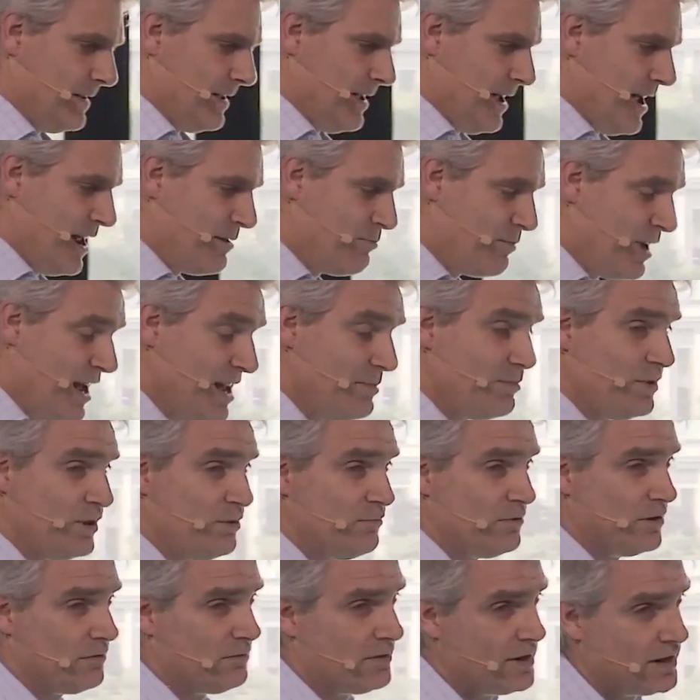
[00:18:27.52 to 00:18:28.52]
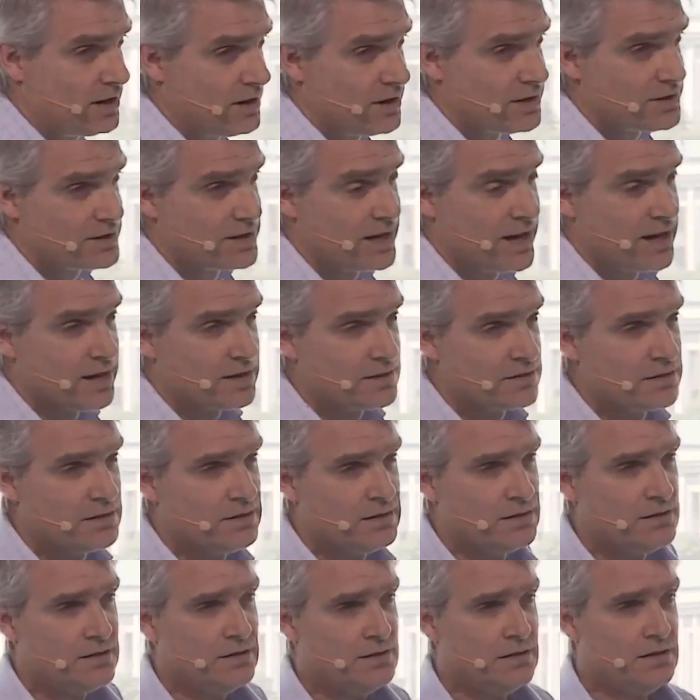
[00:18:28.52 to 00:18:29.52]
And maybe you will realize that
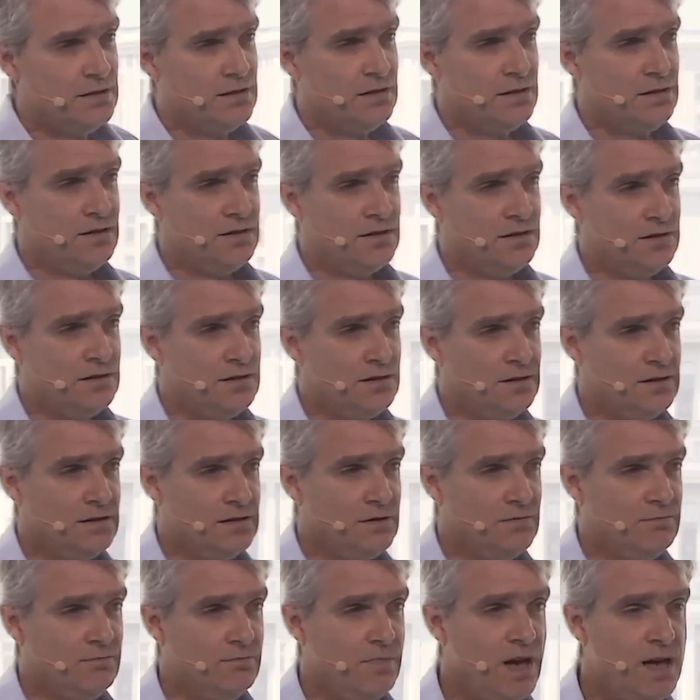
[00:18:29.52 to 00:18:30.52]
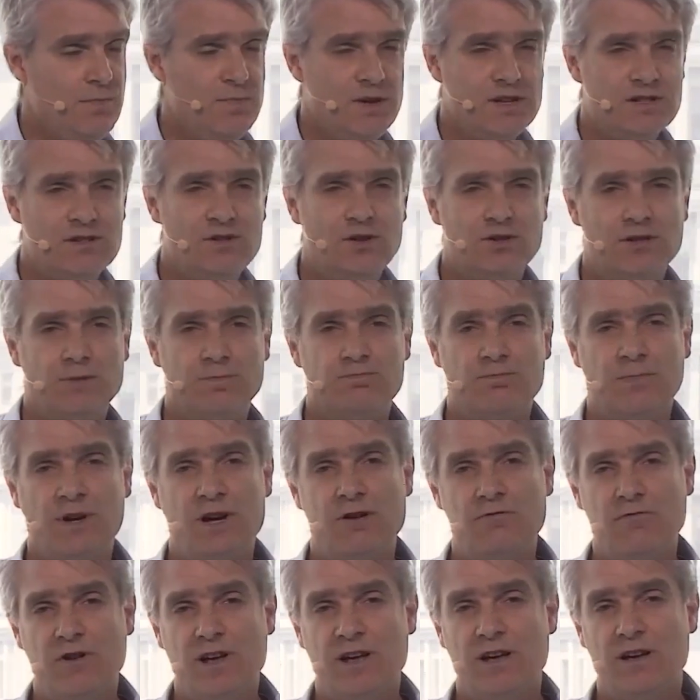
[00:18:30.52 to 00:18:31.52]
maybe it's not a
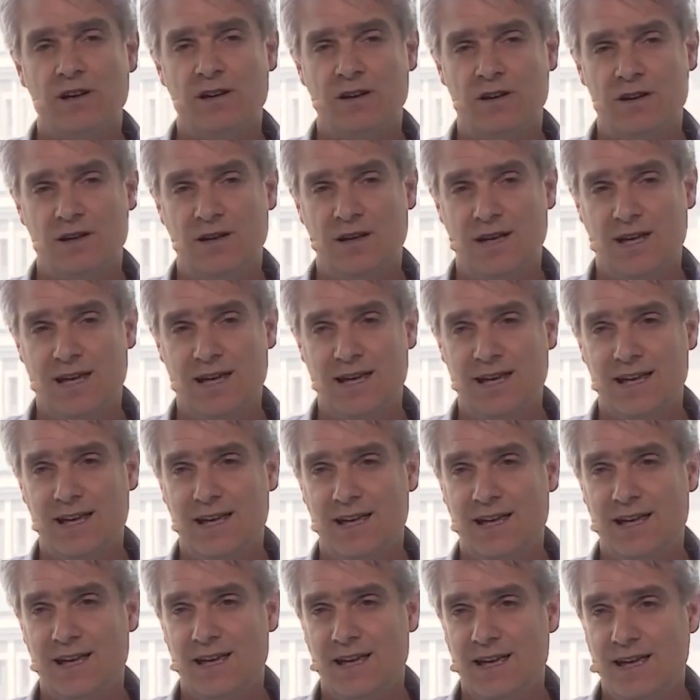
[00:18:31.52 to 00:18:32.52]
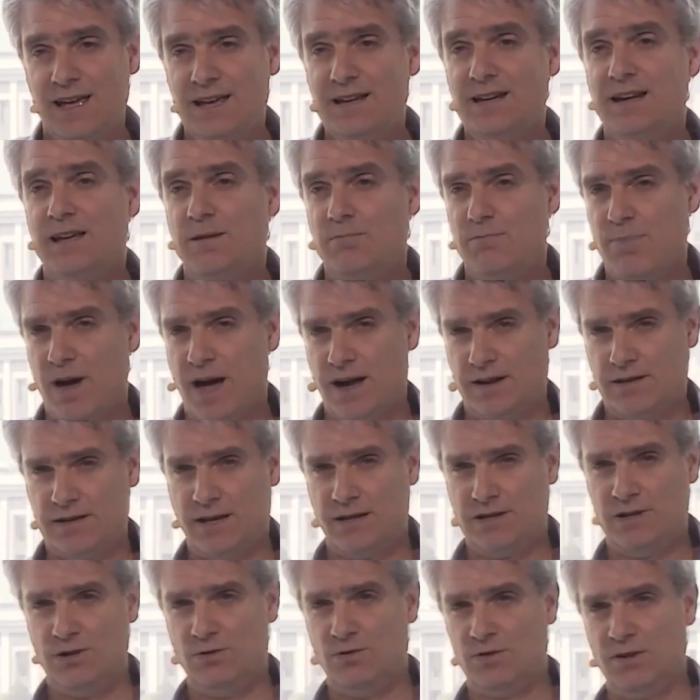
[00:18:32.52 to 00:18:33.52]
career in impact
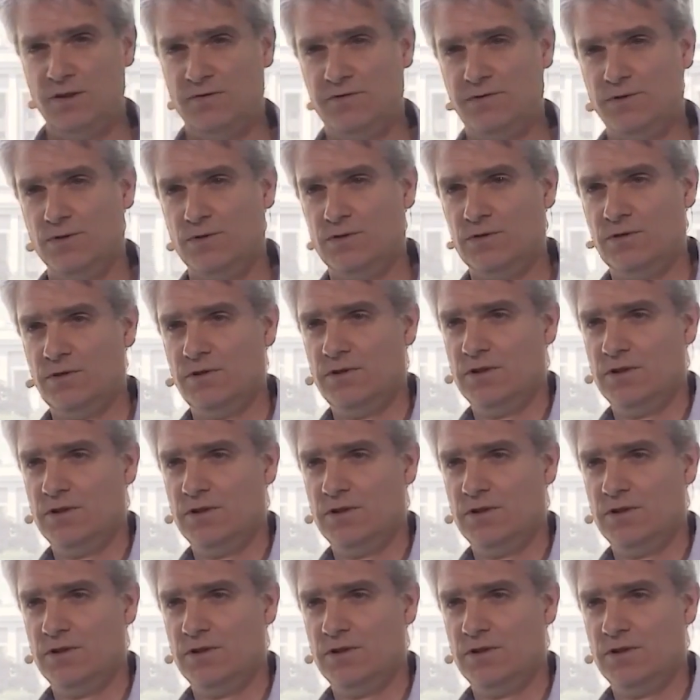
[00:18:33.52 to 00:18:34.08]
that you're looking for,